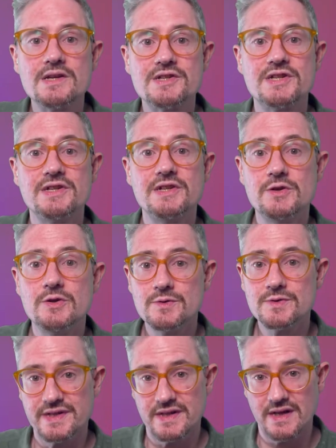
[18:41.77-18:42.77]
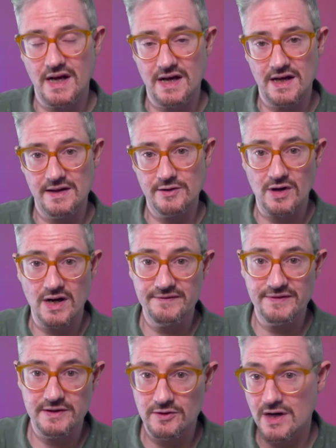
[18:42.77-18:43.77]
To use your
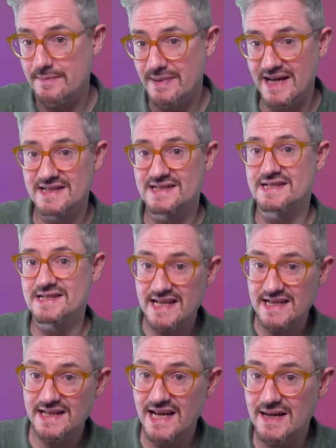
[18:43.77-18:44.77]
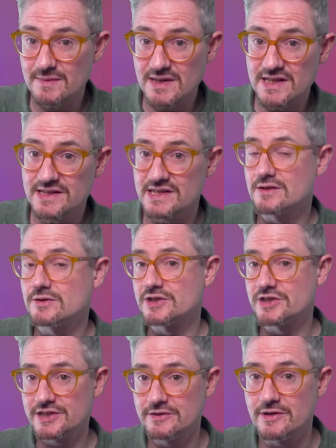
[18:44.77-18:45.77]
iPhone or iPad as a second camera, just
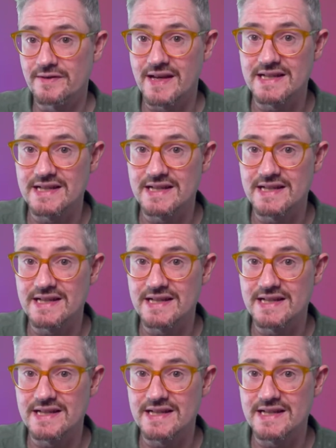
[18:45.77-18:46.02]
launch Shoot on